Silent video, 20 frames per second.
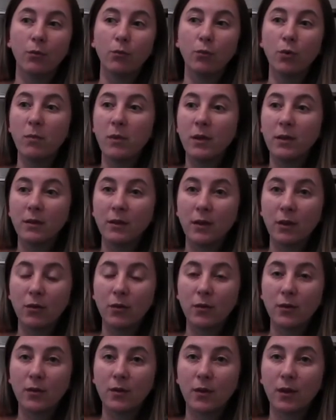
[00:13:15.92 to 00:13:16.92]
women.
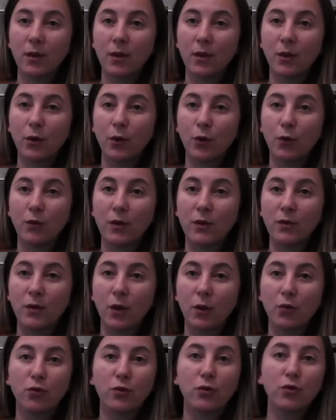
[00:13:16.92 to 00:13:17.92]
There's
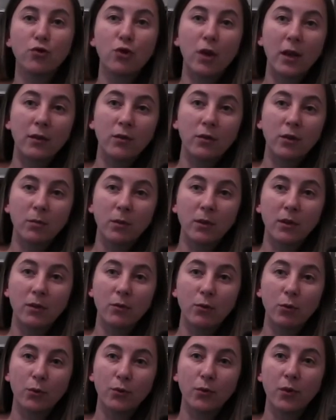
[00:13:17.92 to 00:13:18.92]
not just gender, but
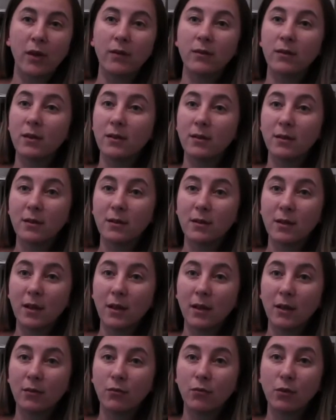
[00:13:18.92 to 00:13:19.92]
there's also
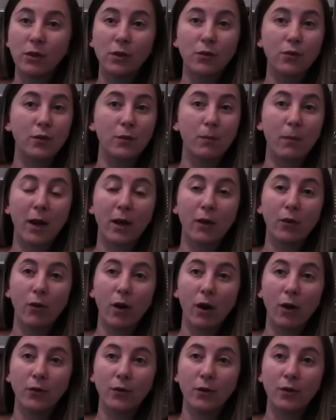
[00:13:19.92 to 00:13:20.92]
ethnicity and religious
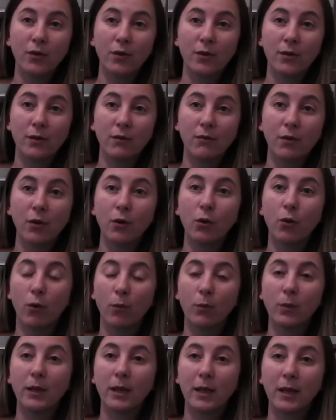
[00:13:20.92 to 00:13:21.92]
background. It's a very
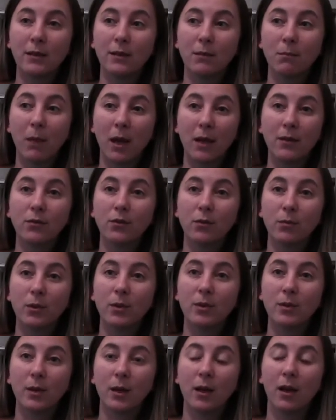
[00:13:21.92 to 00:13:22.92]
complicated matter,
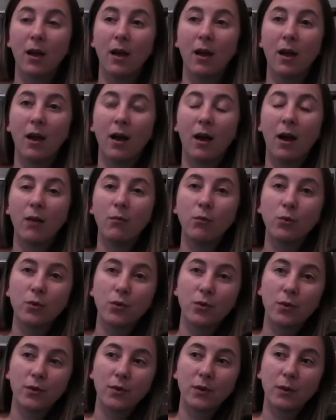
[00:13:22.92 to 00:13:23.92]
but I would
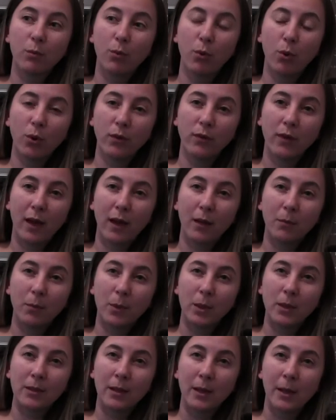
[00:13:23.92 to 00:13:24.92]
support that.
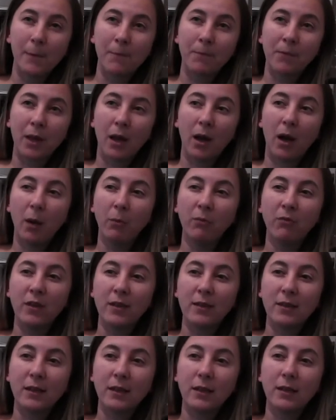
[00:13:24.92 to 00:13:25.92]
But
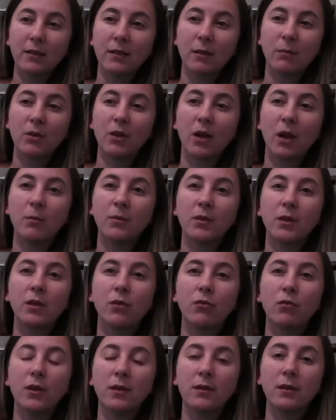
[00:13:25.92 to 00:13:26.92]
obviously, sometimes
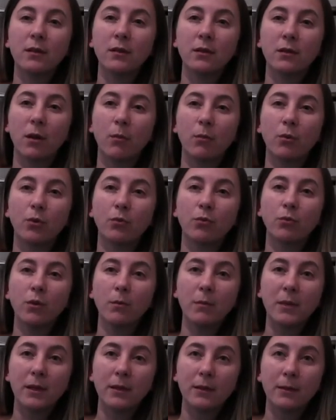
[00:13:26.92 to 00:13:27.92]
increasing the number of
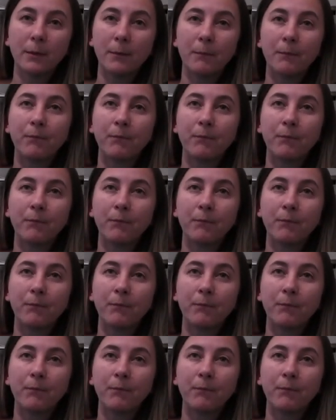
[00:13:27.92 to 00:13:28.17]
women